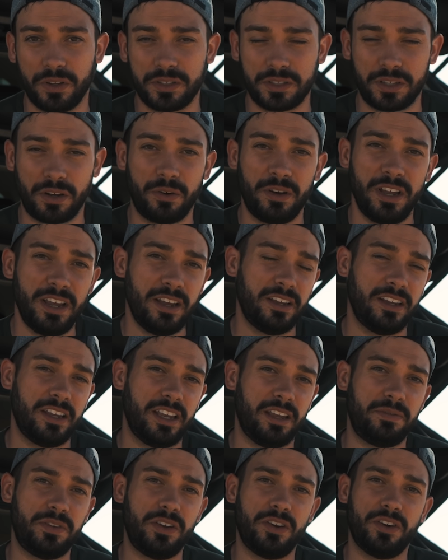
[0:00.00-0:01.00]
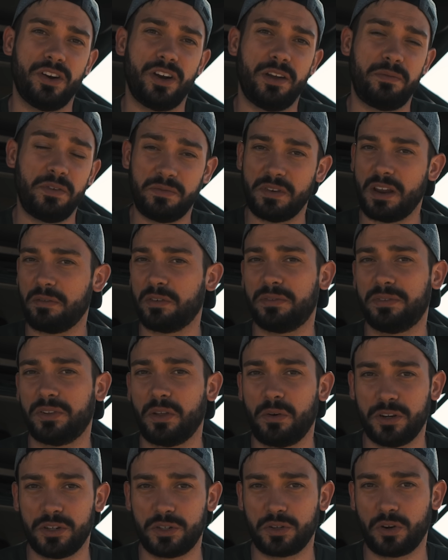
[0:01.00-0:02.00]
So if you've never
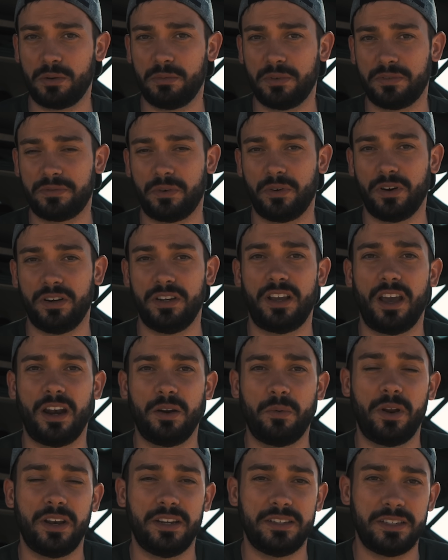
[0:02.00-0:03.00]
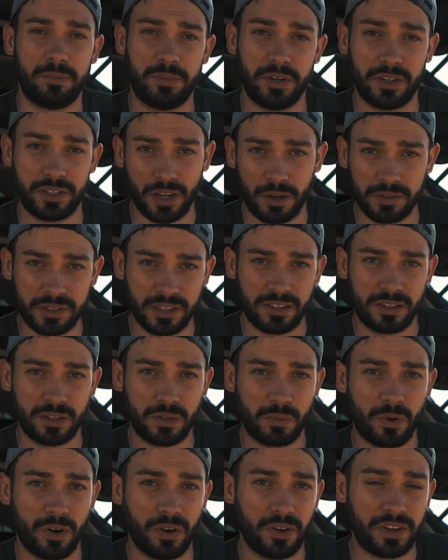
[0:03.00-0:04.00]
flown a drone before and you kind of want to dip your toes into
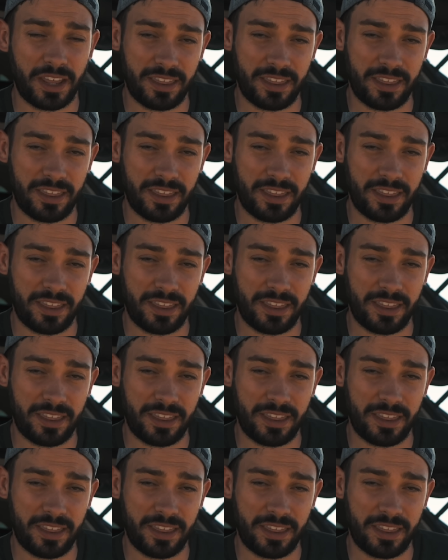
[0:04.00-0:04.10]
the world,